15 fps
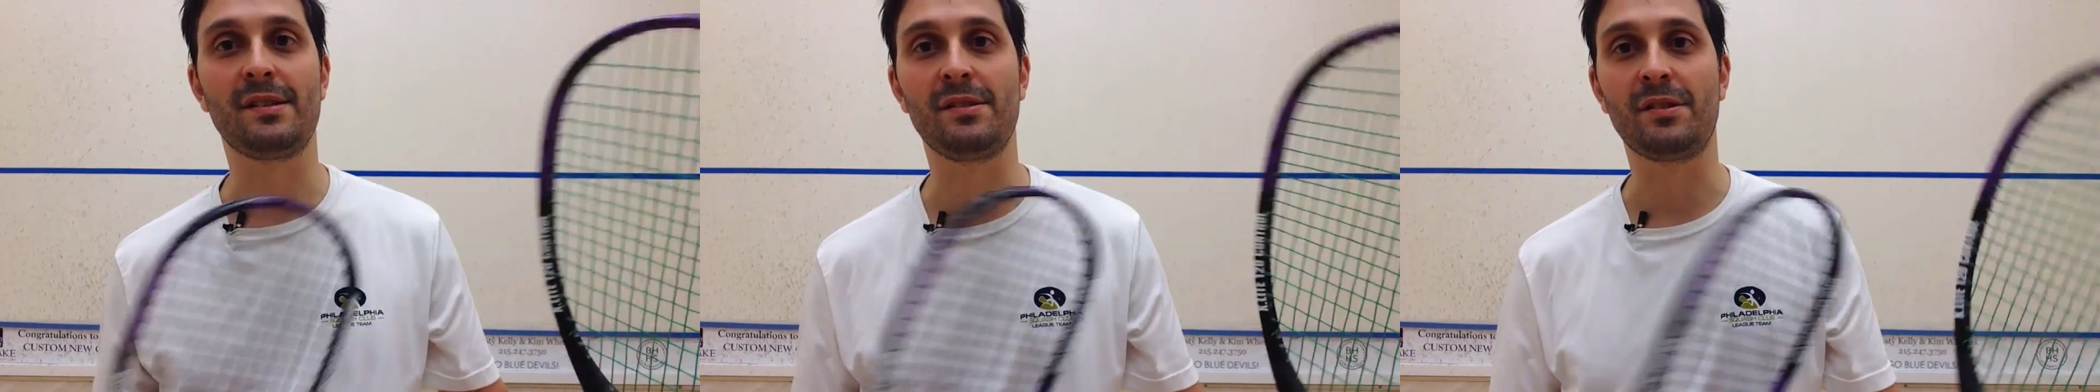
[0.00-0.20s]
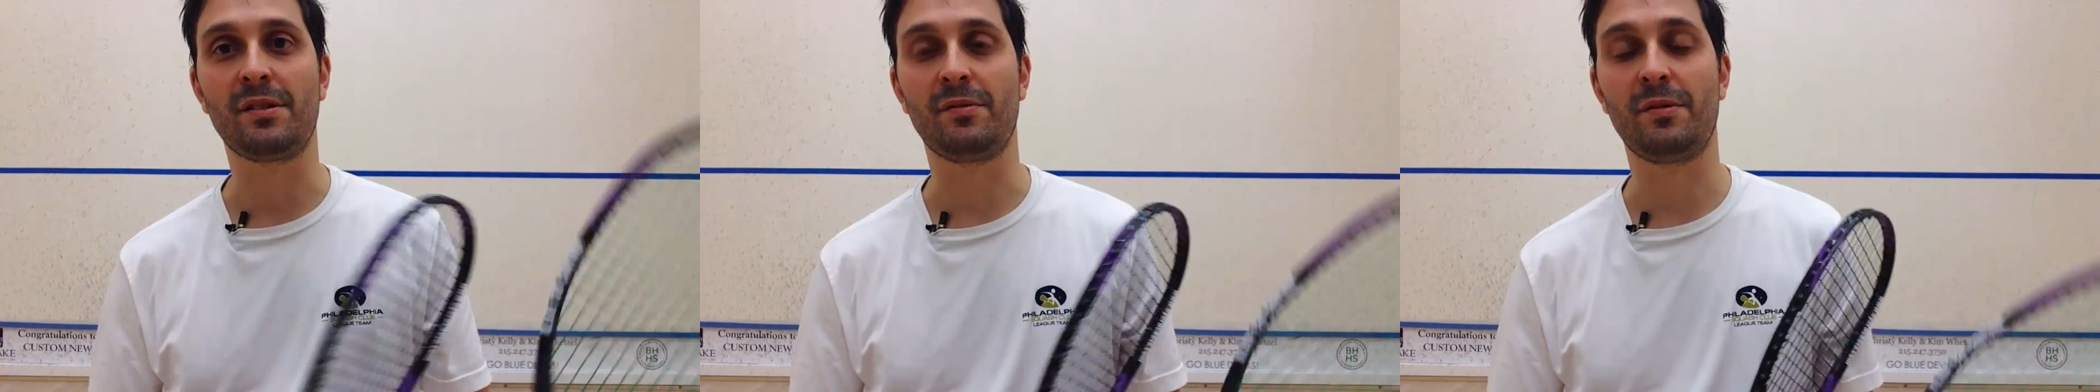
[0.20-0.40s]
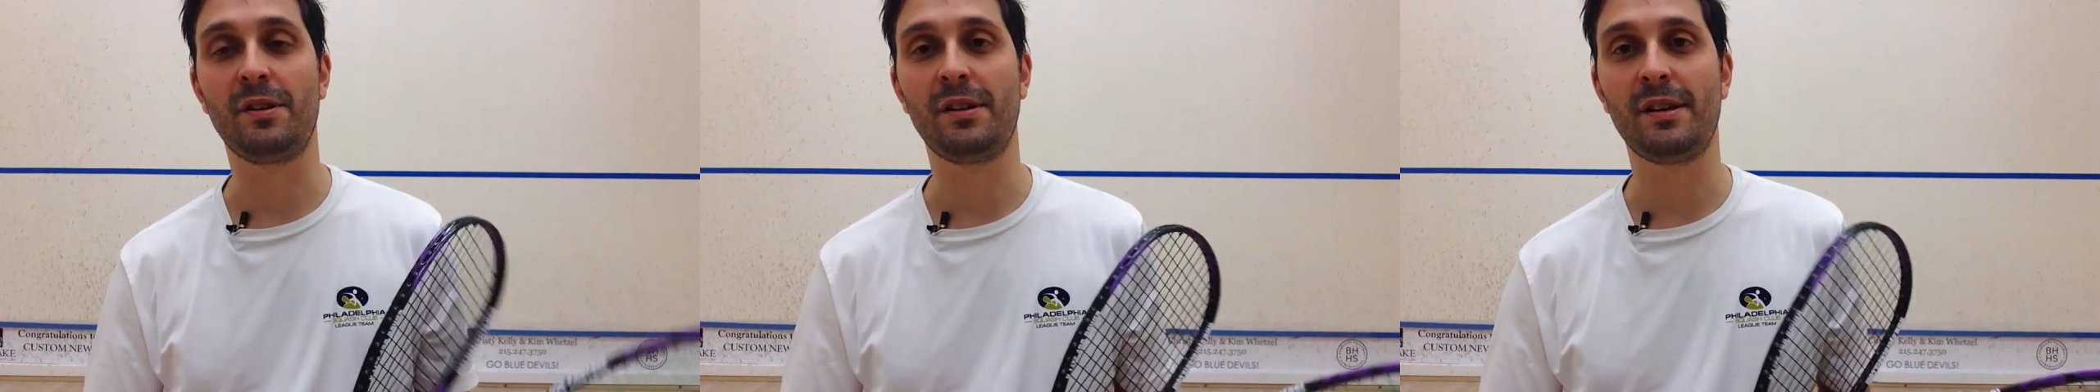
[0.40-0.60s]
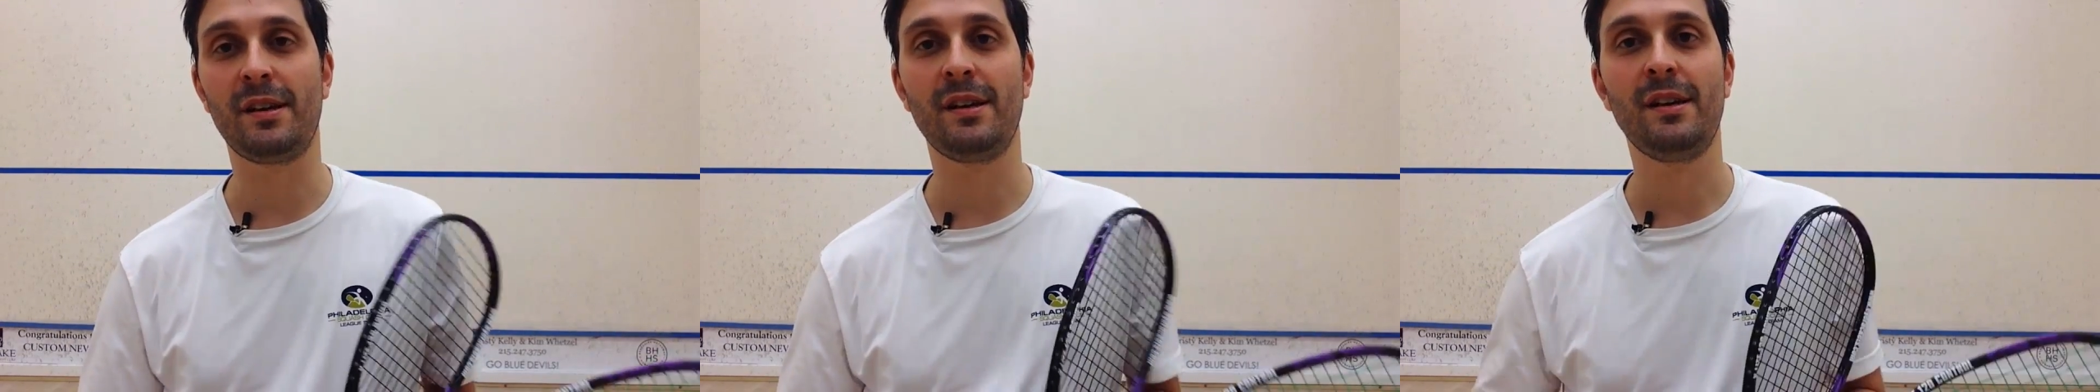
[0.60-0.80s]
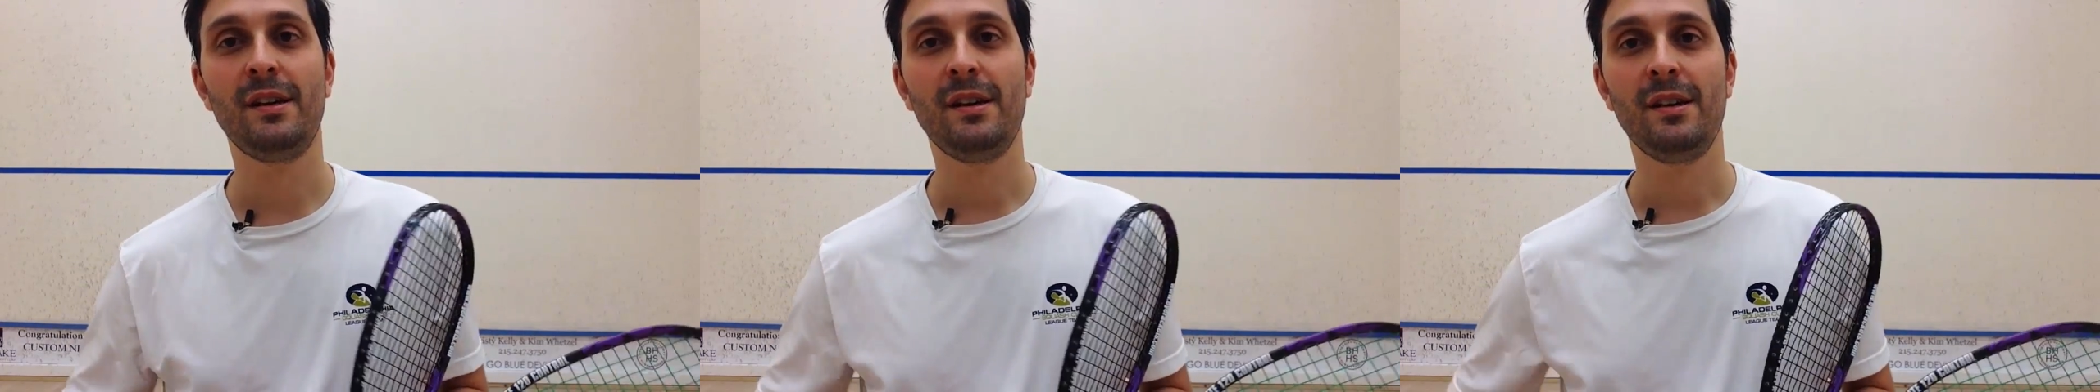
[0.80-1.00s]
you can really,
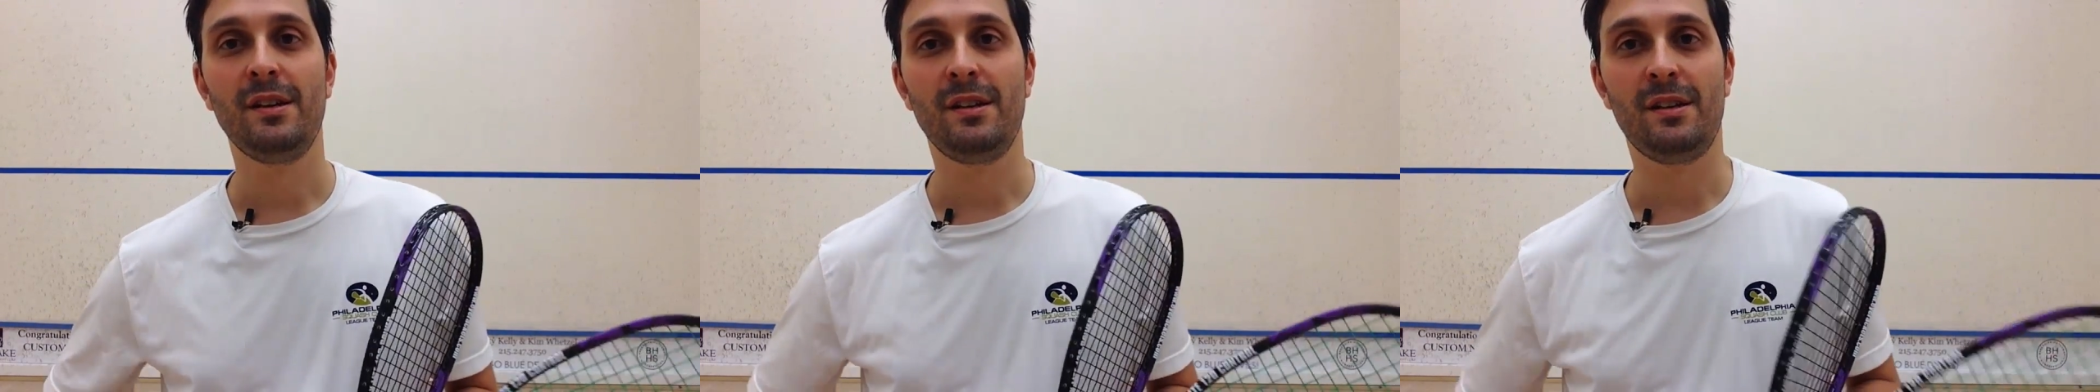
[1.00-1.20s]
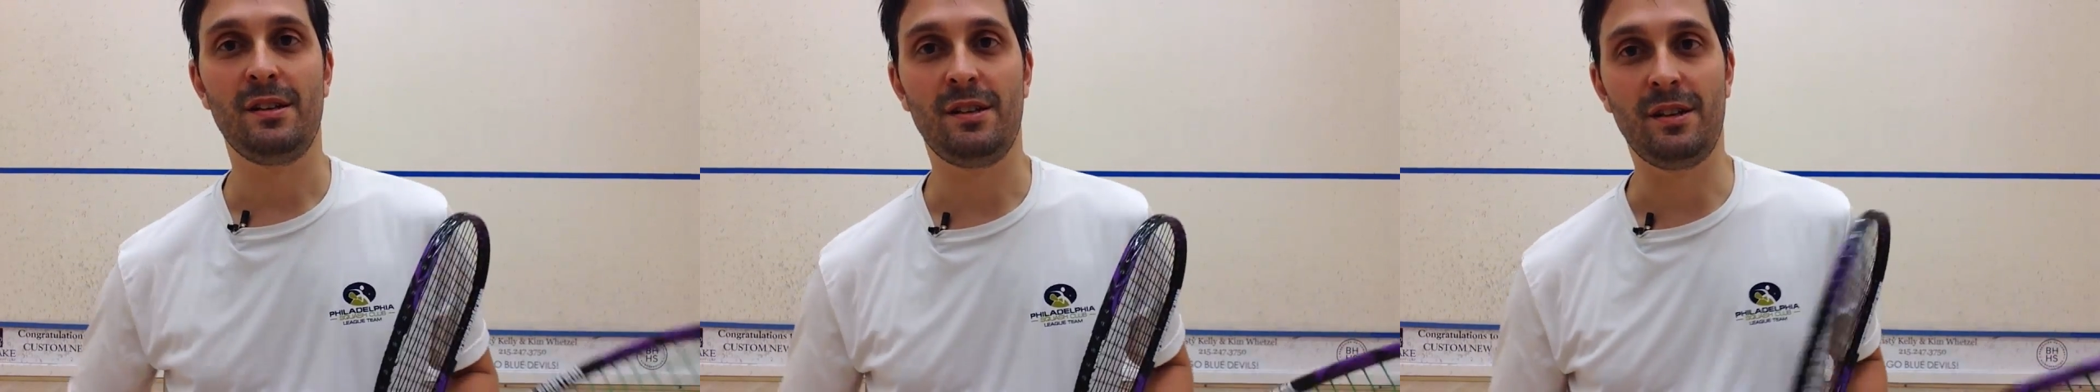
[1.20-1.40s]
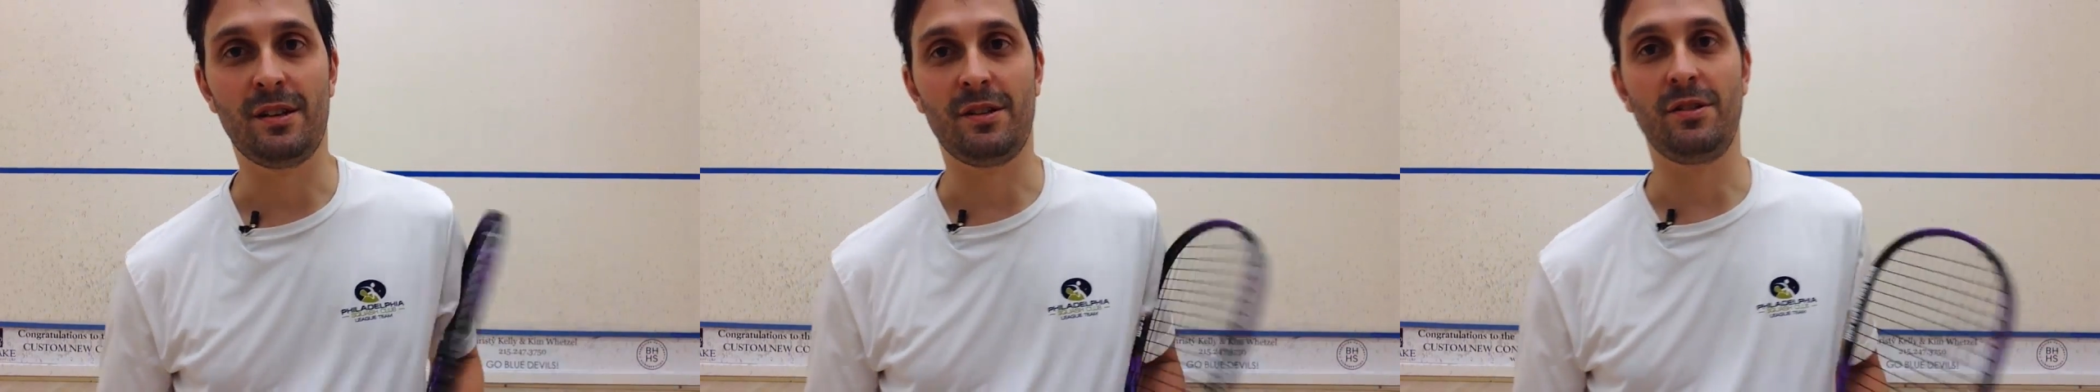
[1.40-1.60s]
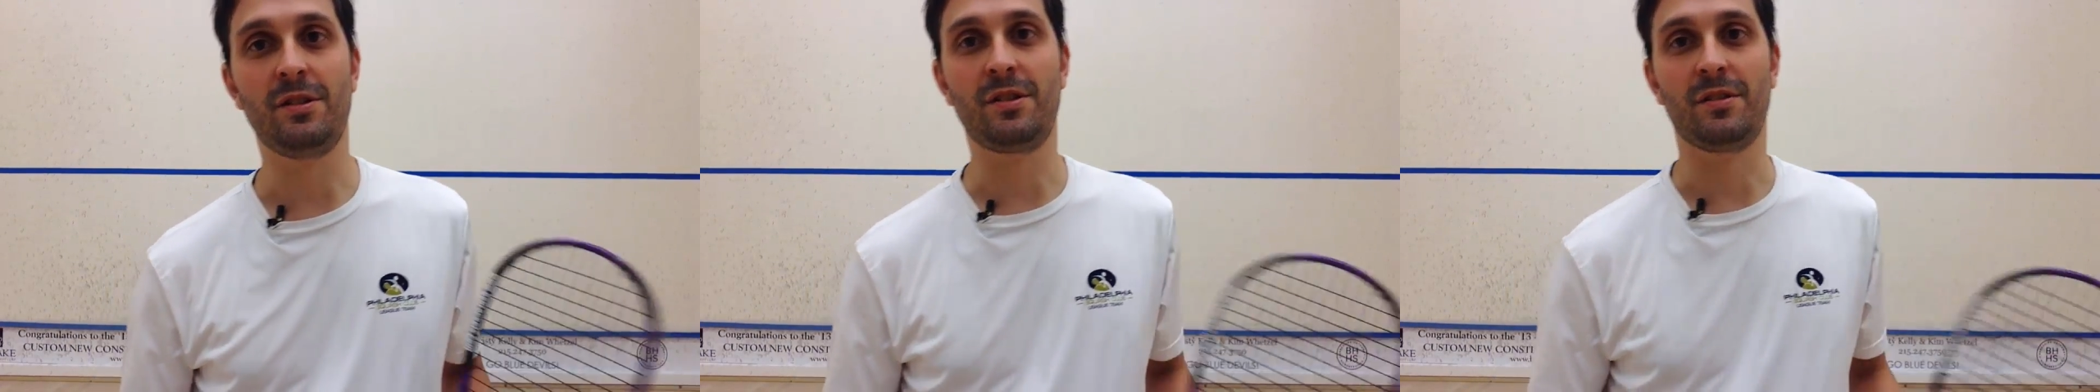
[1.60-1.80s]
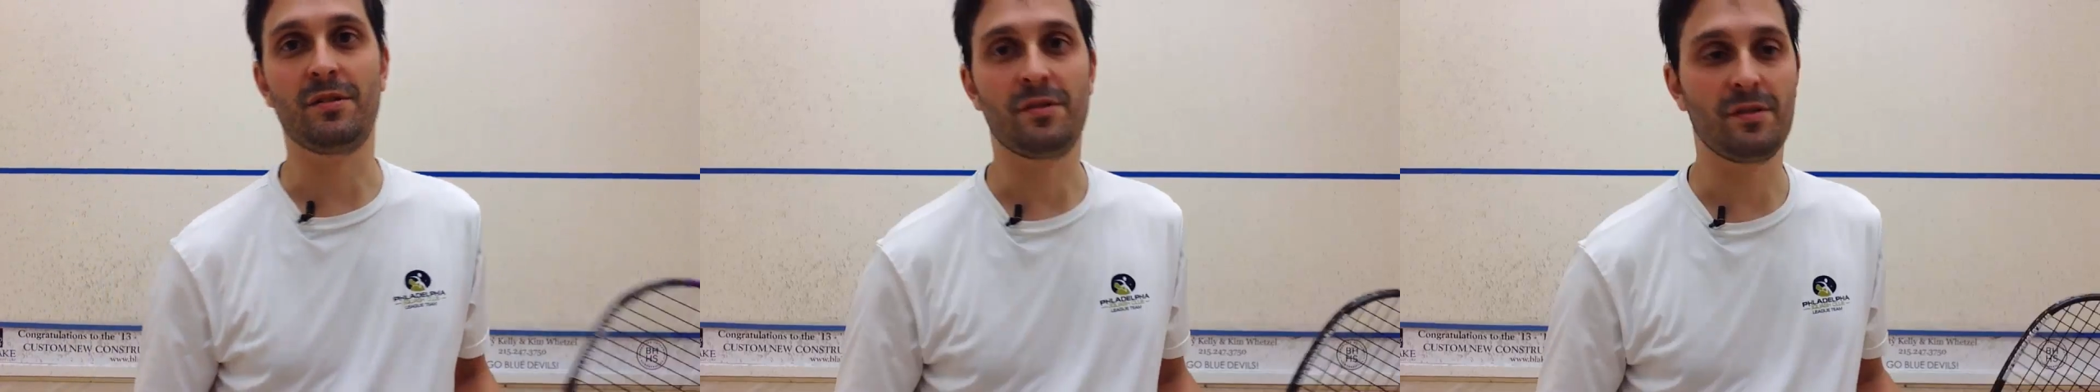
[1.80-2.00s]
you know, you
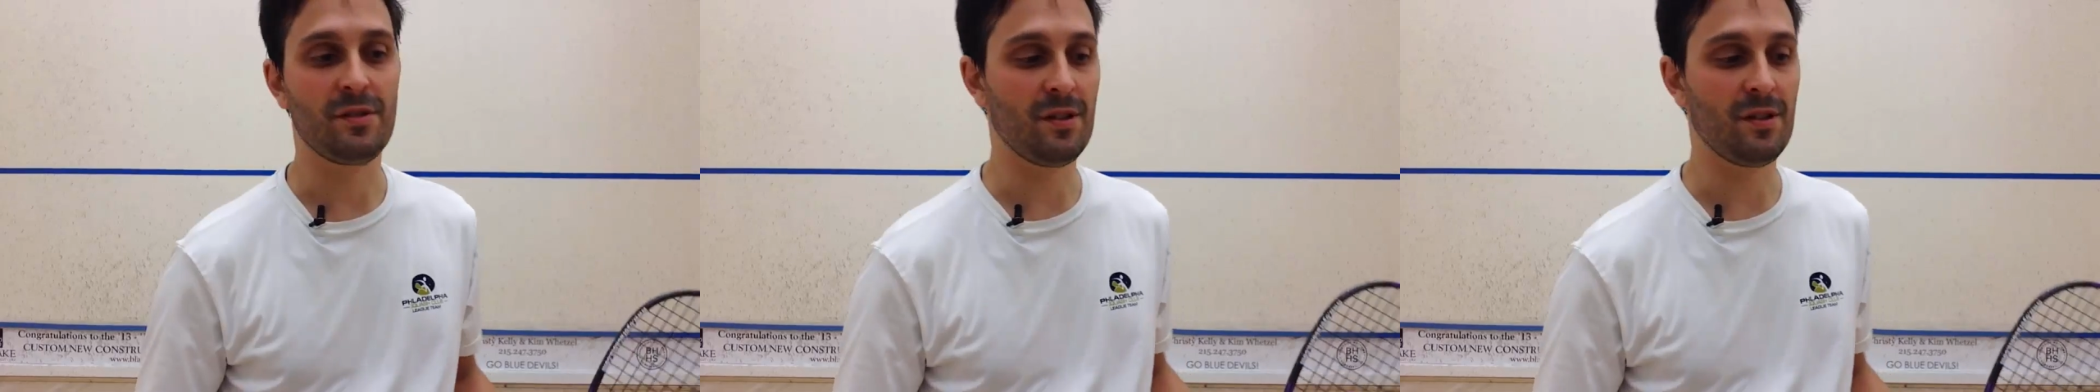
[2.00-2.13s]
can,